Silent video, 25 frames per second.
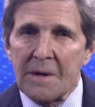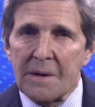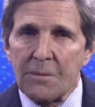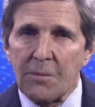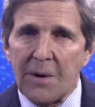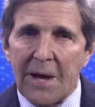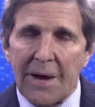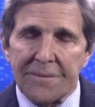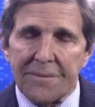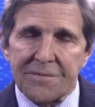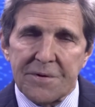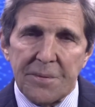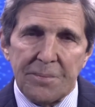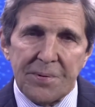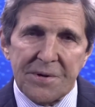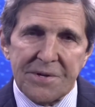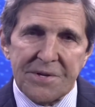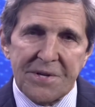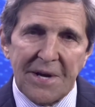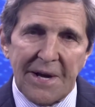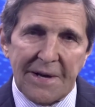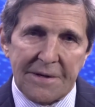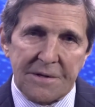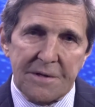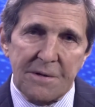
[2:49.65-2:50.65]
We have to
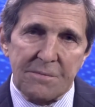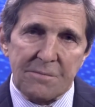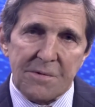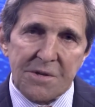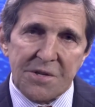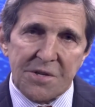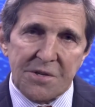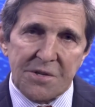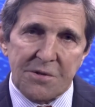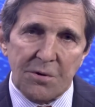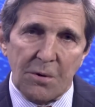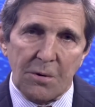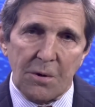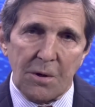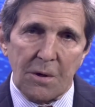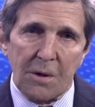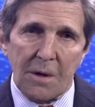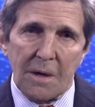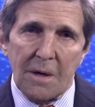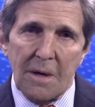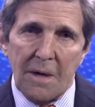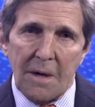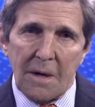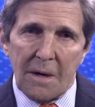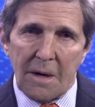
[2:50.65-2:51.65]
protect and restore